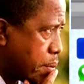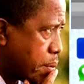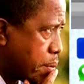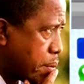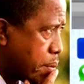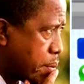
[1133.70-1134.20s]

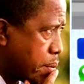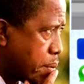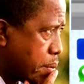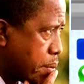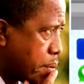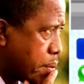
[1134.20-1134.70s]

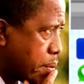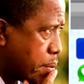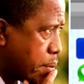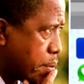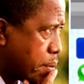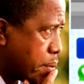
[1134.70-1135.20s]

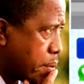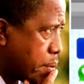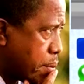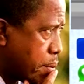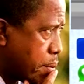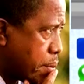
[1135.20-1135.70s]

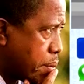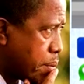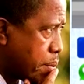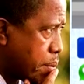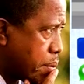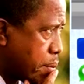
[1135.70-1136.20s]
No words are spoken by the person on screen.